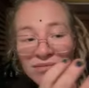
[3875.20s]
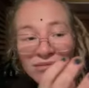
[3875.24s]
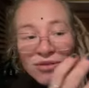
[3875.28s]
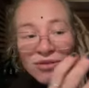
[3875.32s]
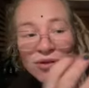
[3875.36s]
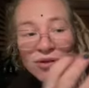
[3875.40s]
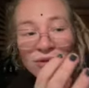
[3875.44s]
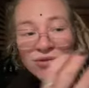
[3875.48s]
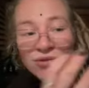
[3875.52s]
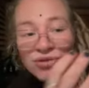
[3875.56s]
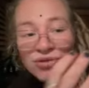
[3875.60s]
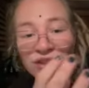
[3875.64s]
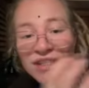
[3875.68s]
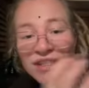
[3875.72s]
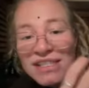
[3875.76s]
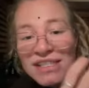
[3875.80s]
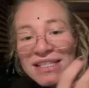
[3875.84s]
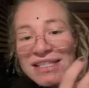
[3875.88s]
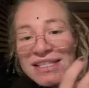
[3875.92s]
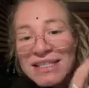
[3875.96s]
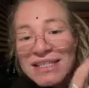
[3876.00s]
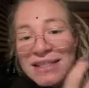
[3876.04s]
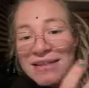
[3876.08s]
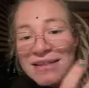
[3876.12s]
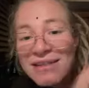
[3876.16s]

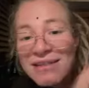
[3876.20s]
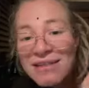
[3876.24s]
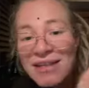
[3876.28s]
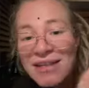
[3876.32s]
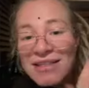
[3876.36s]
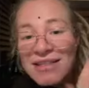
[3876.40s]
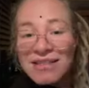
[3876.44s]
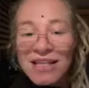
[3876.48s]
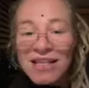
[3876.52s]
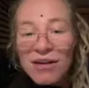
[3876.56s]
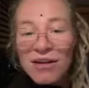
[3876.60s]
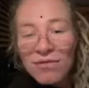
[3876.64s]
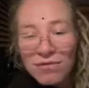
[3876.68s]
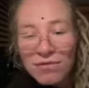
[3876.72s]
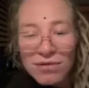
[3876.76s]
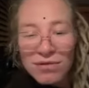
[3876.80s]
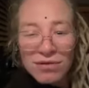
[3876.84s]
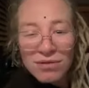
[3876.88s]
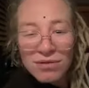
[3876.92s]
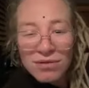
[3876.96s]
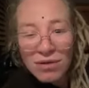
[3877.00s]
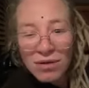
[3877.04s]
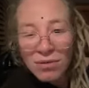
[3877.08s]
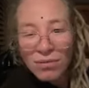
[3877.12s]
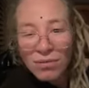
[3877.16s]
contradict
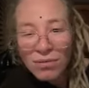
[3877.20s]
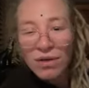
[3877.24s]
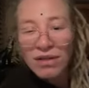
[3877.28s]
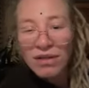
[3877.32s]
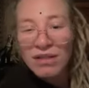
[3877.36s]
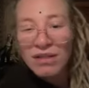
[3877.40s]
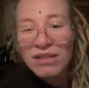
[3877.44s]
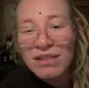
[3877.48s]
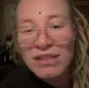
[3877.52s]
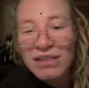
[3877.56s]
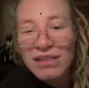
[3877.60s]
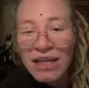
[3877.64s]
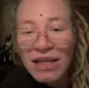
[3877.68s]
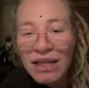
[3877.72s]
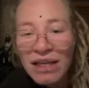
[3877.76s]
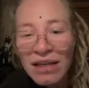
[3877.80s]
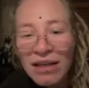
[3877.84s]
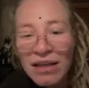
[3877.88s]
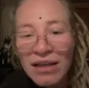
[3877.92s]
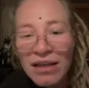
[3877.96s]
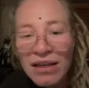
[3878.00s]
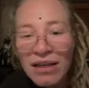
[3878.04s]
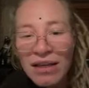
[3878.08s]
themselves on what they're saying.